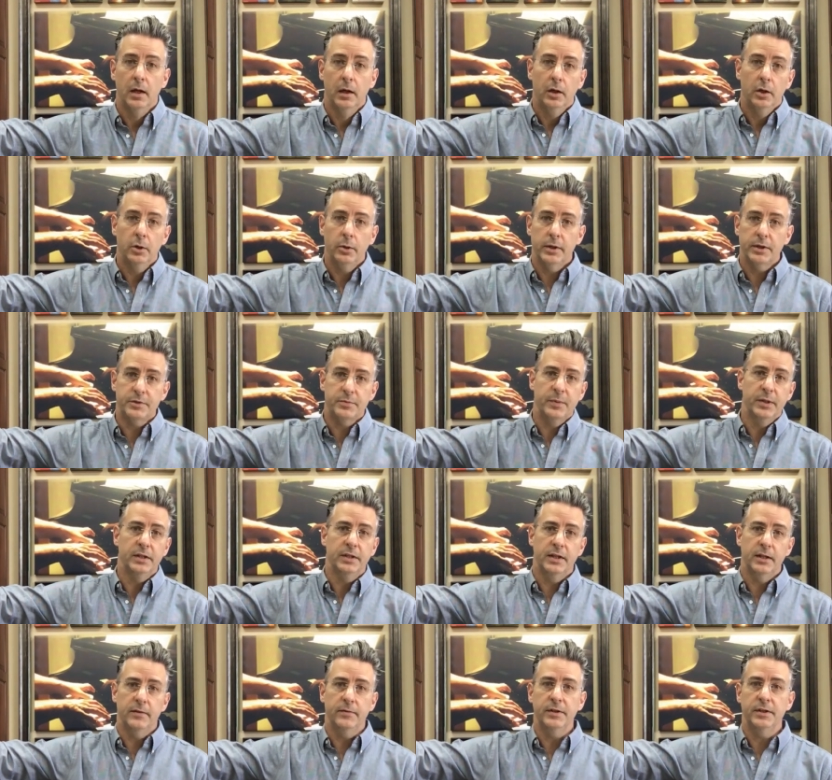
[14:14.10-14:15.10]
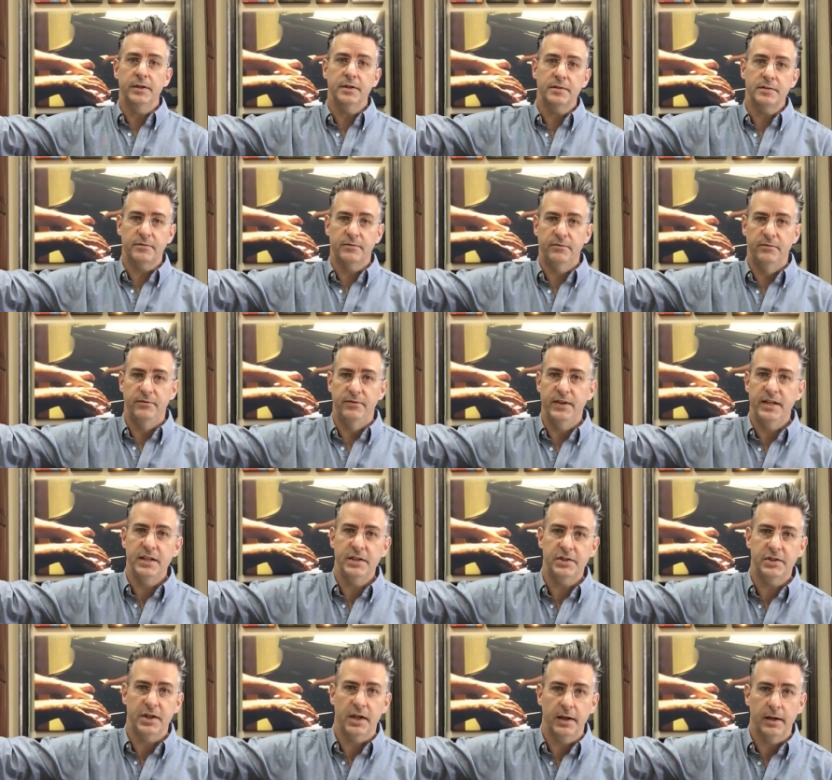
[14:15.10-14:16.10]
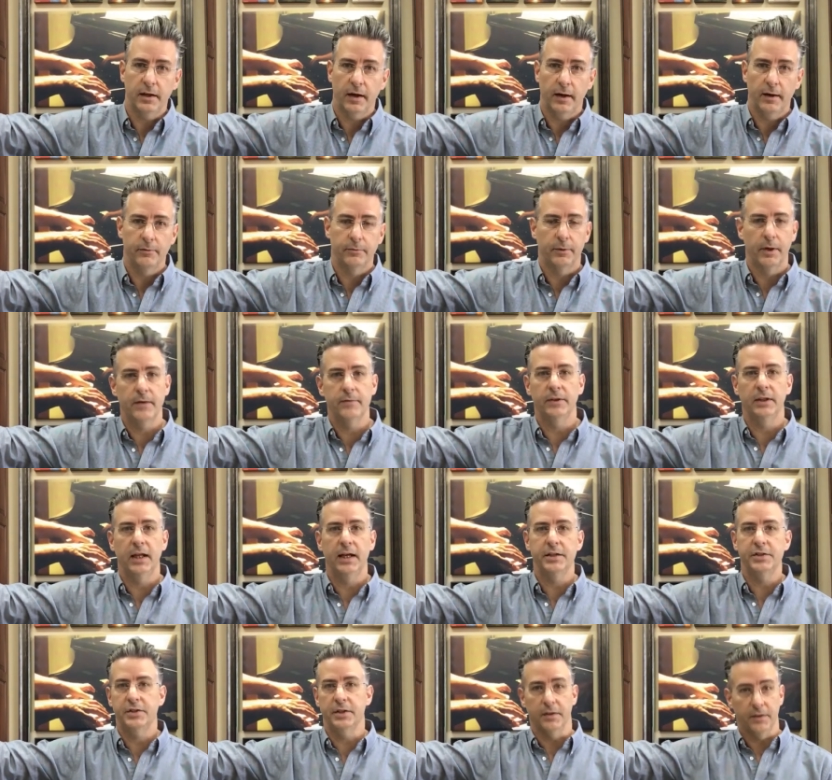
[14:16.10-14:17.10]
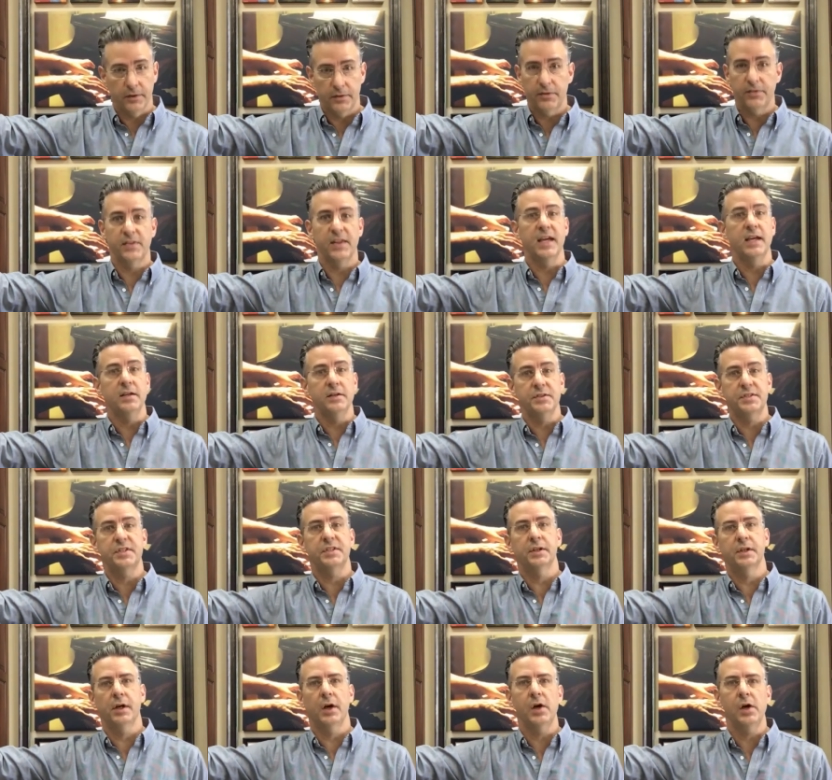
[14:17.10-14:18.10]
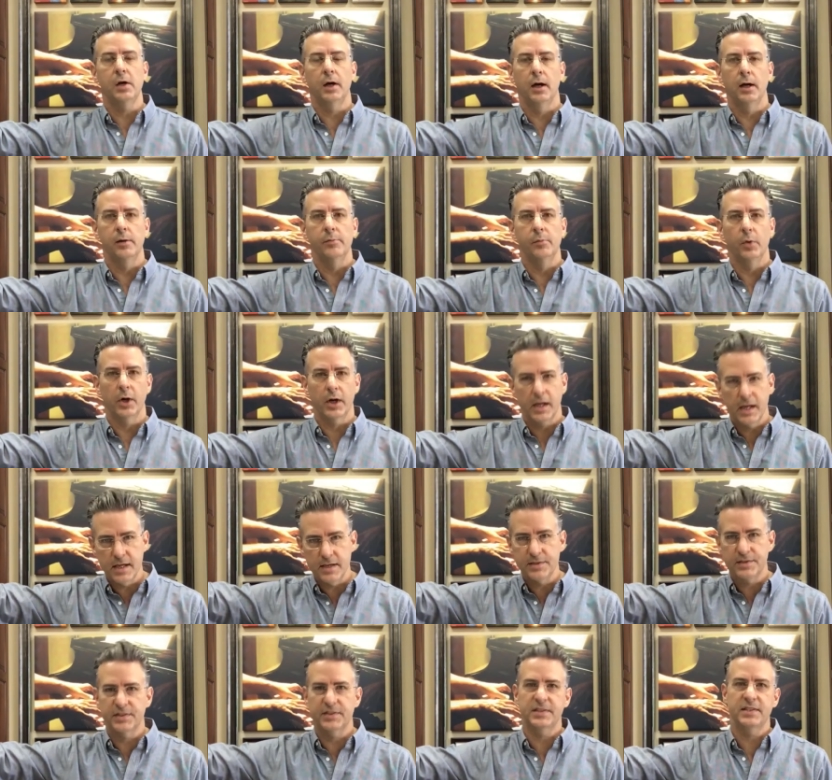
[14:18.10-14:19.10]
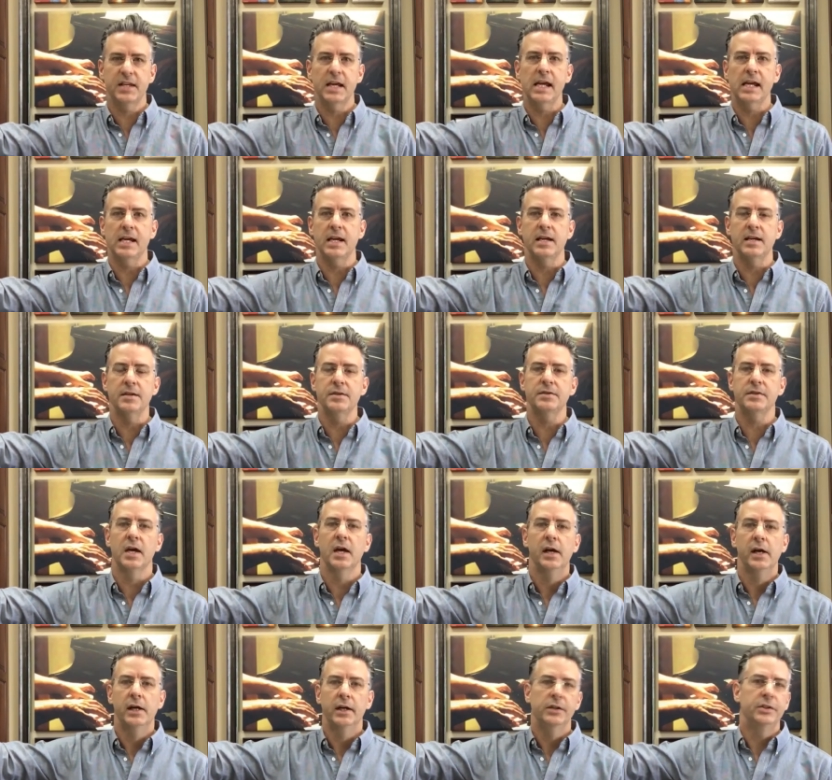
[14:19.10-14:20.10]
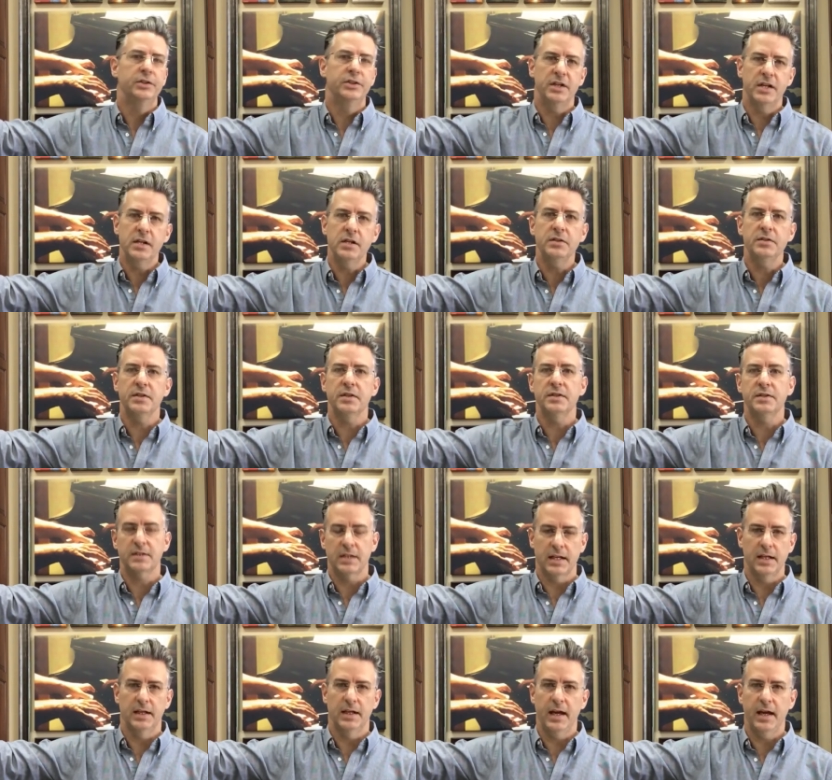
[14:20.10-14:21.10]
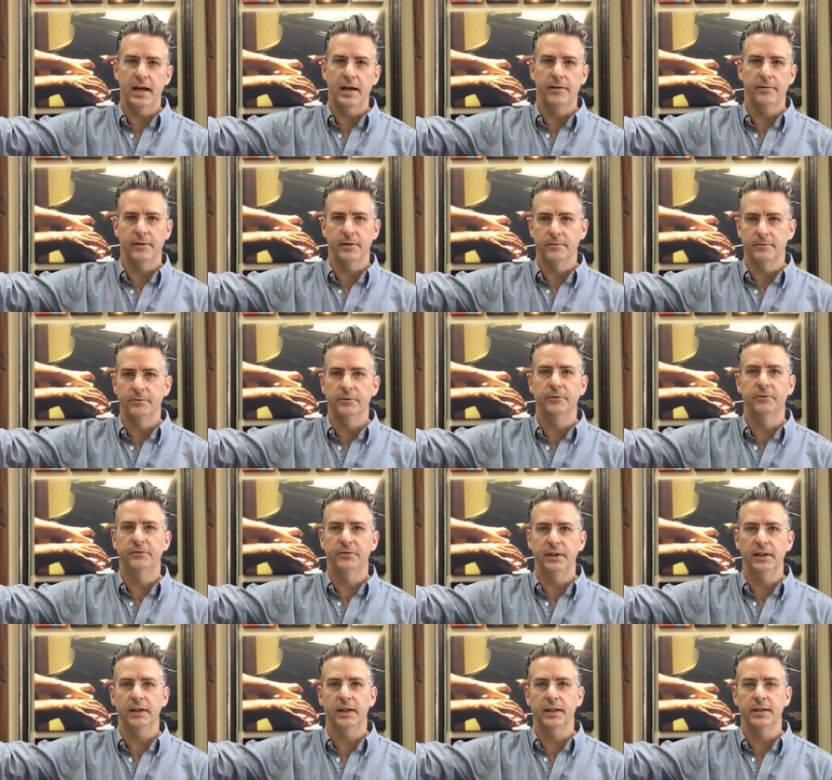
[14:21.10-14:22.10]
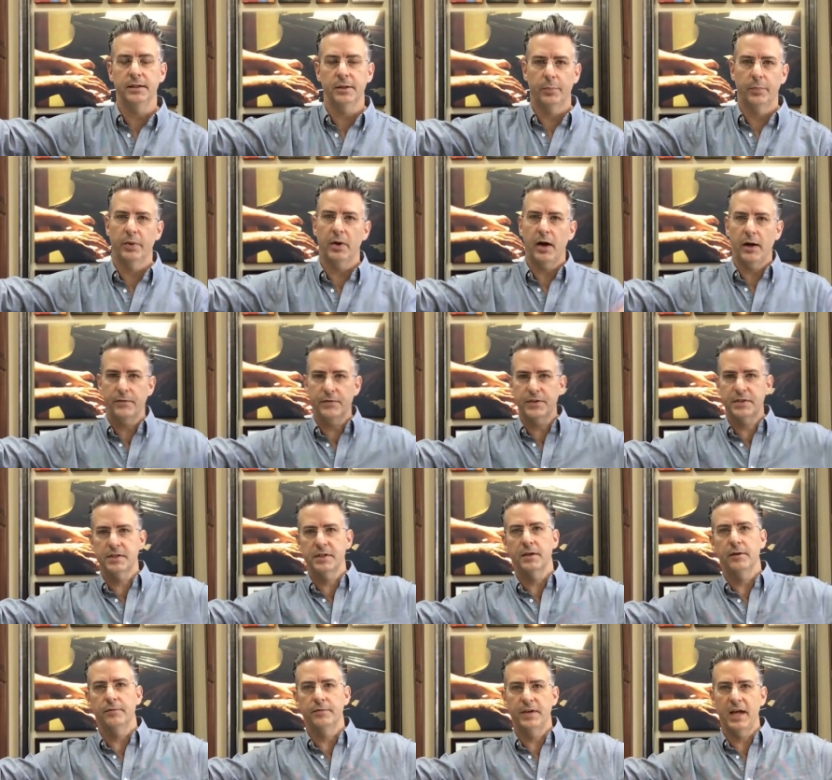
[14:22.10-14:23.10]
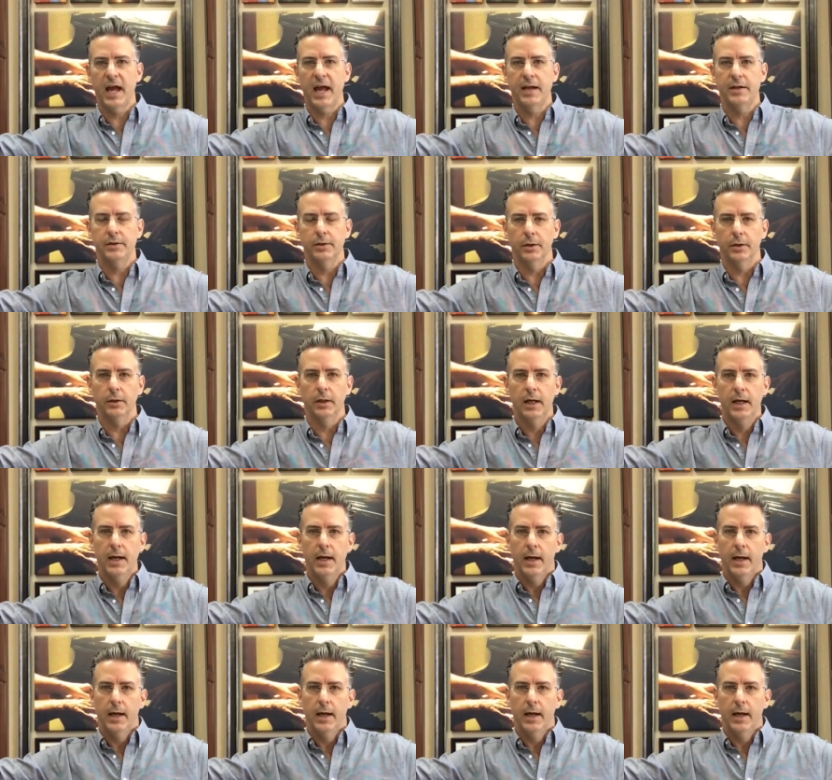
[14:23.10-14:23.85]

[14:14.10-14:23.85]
who has been given this vision of Revelation, the things to come, where he sees Jesus in heaven fulfilling the prophecy of Daniel.